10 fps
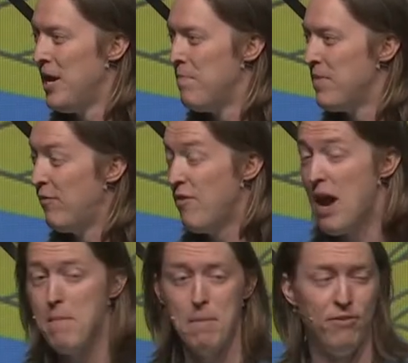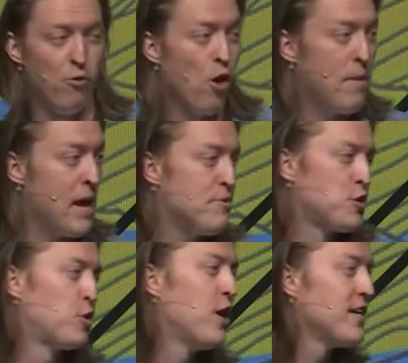If we've not met before, my name is
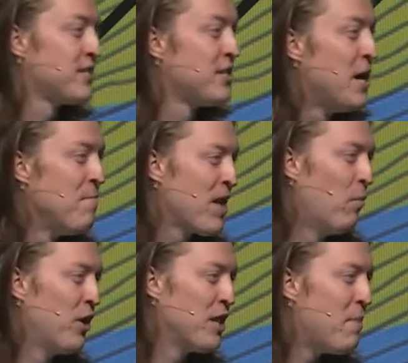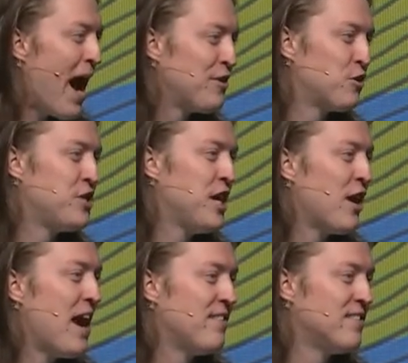Chris. I'm one of the pastors here
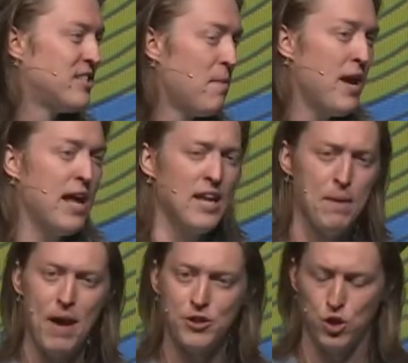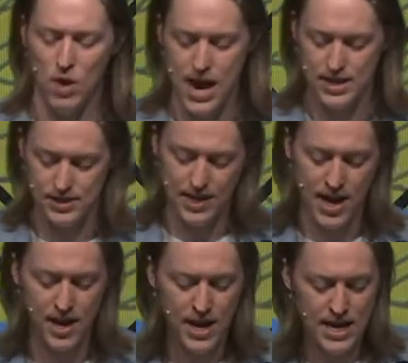at the summit. And like Pastor Ryan
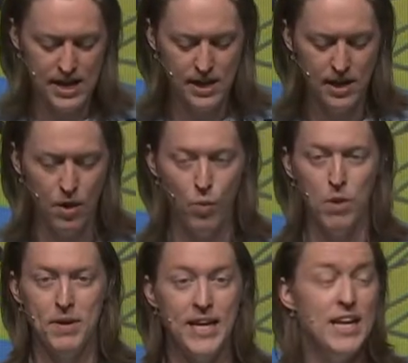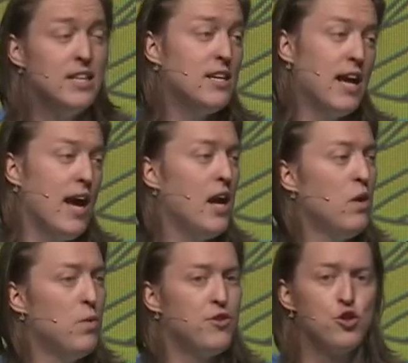said, we are beginning today
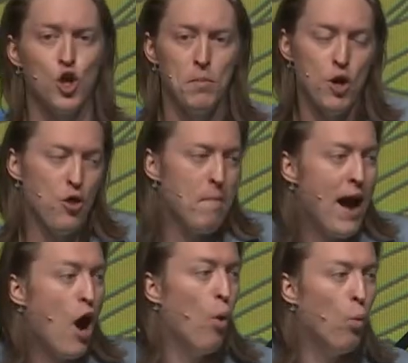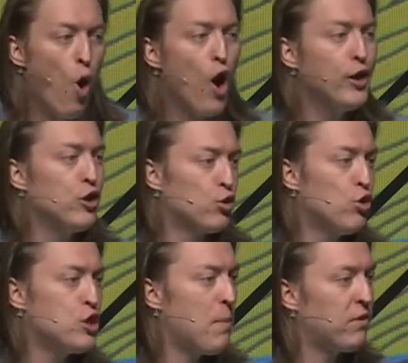with the Sermon on the Mount, walking through
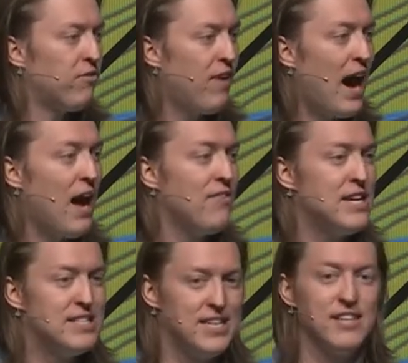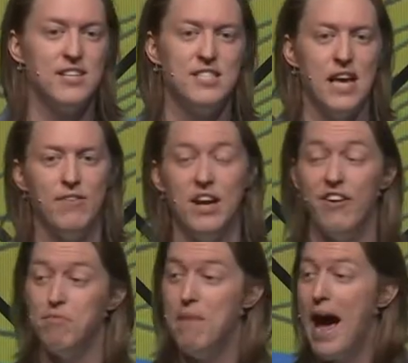chapter 5, 6, and 7
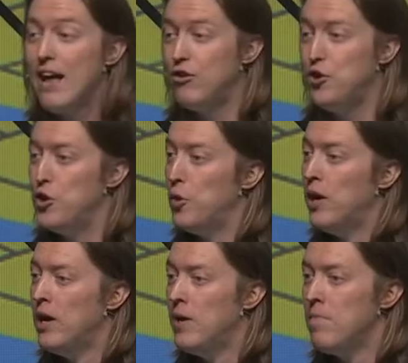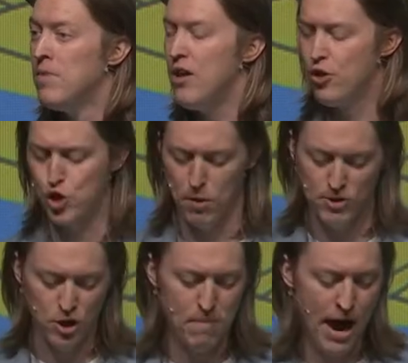of Matthew. In the Sermon
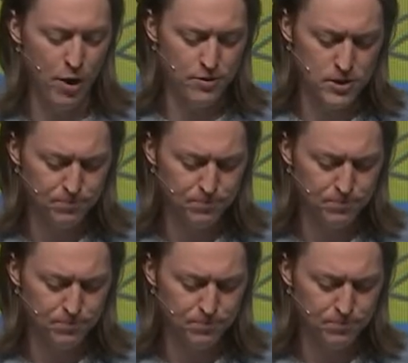on the Mount,